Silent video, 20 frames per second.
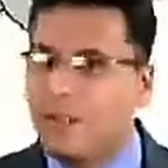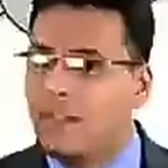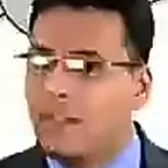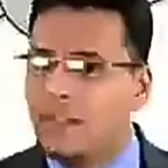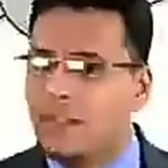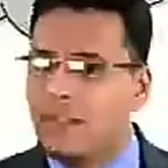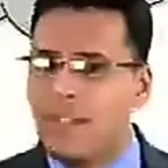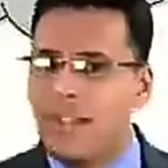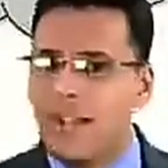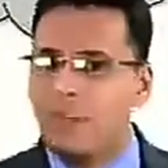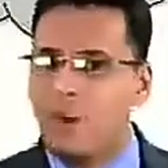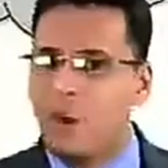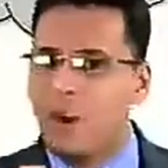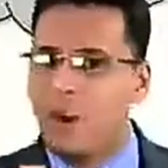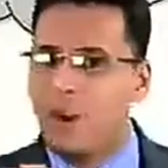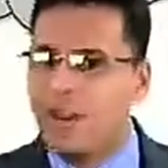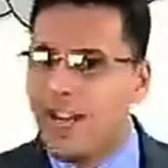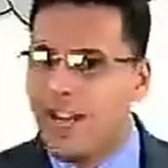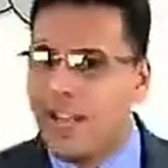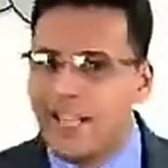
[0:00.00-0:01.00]
We have
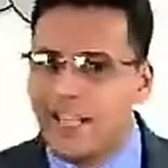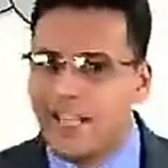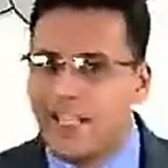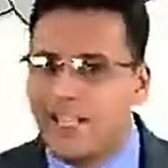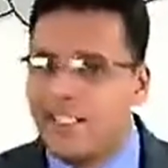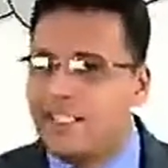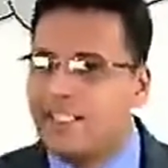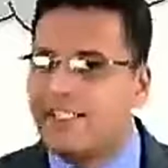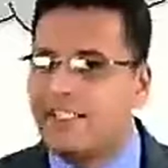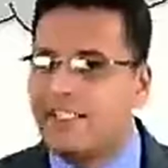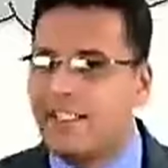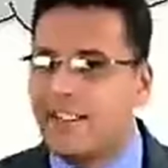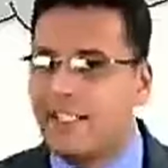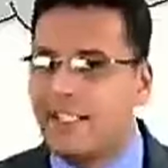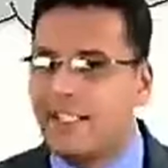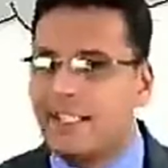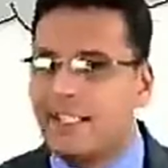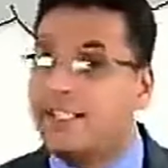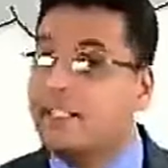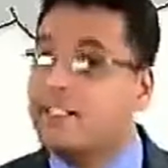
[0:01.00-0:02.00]
already studied